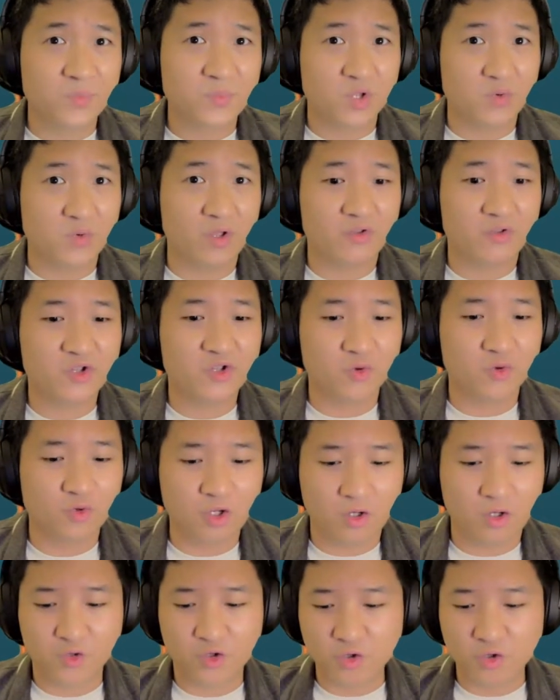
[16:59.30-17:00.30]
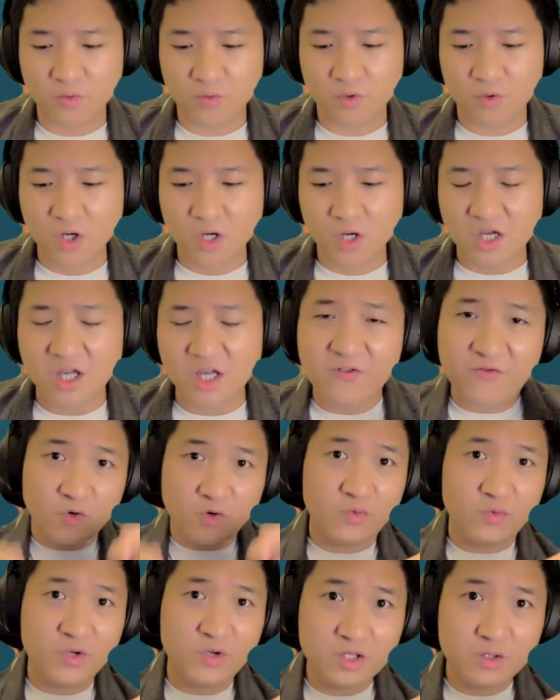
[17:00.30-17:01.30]
wait so long. So if your
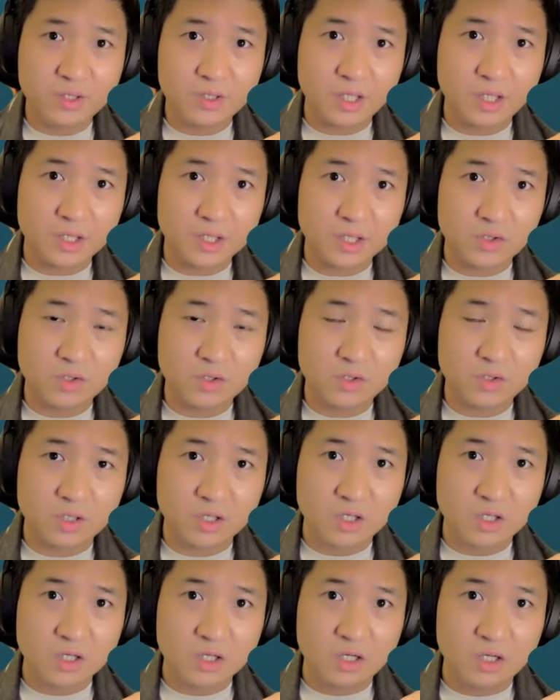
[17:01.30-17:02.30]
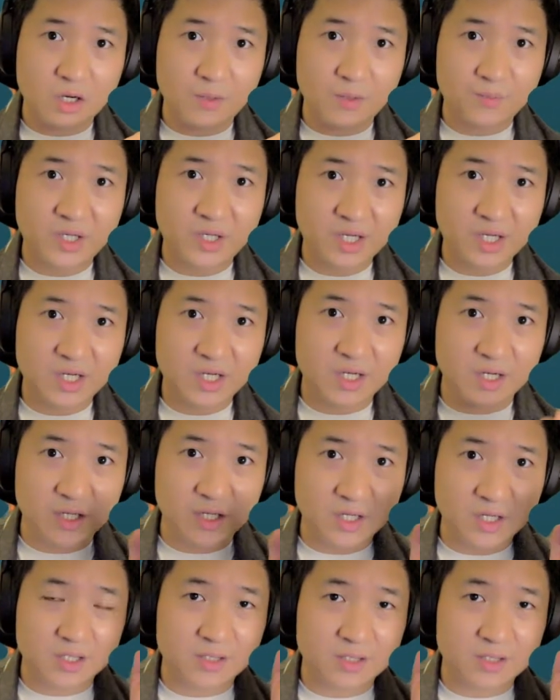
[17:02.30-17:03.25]
video doesn't appear in